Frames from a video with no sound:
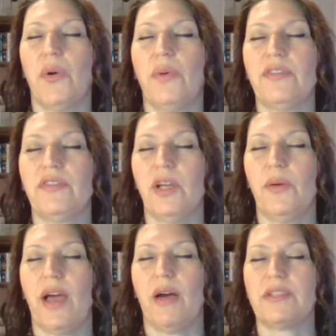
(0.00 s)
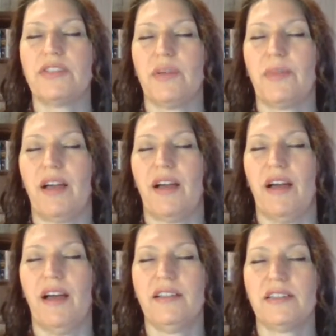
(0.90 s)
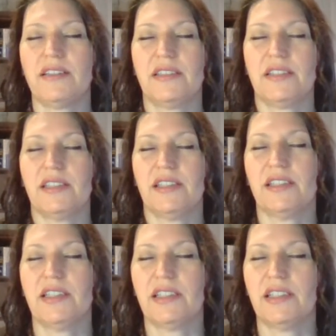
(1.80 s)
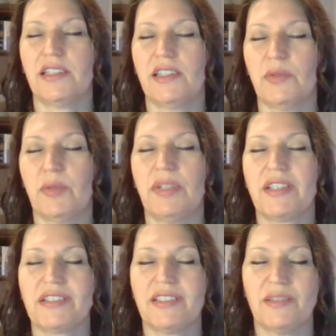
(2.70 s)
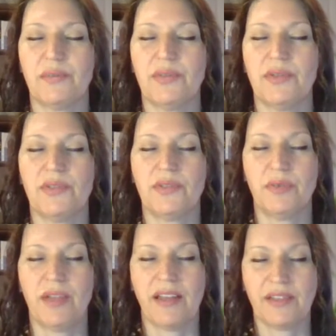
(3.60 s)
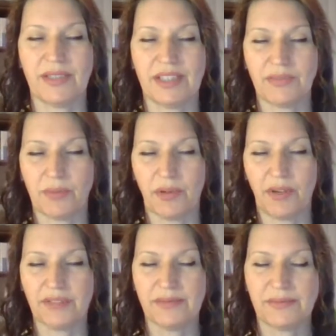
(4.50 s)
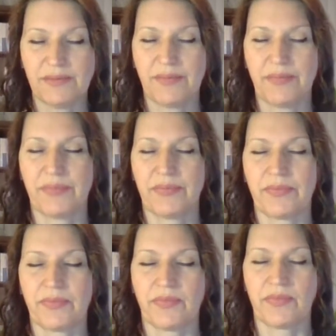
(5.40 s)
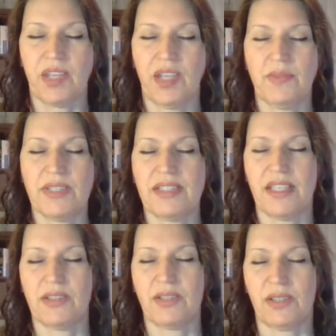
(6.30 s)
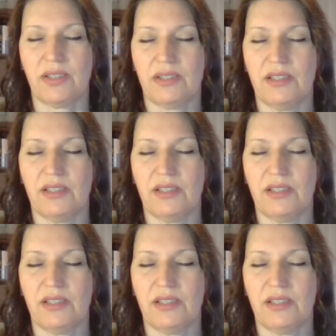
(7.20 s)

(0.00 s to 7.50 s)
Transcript: flow outwards from our heart. We picture the beautiful planet we live upon, and we send her